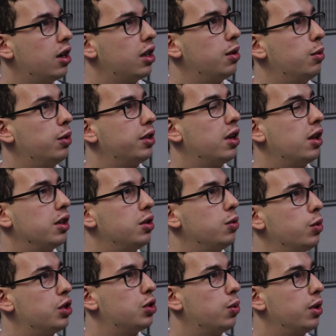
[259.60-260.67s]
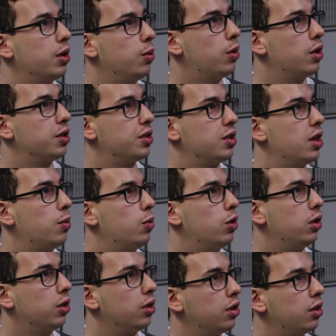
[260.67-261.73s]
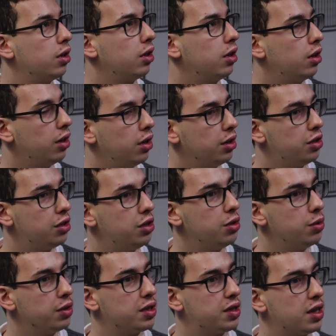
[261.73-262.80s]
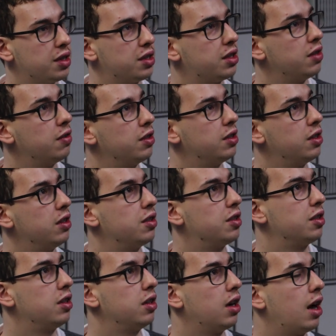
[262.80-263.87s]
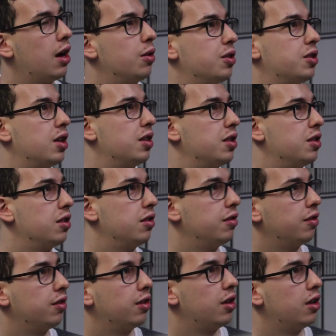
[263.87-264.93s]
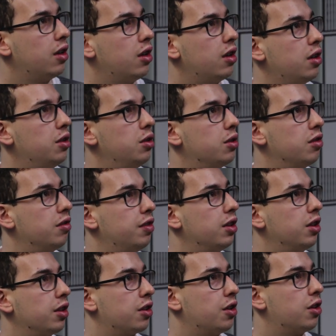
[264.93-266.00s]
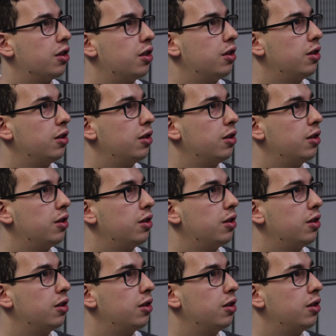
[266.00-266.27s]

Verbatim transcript: and then we'll tell you which one it was, and then we'll tune the sensitivity to see how sensitive you can feel the car.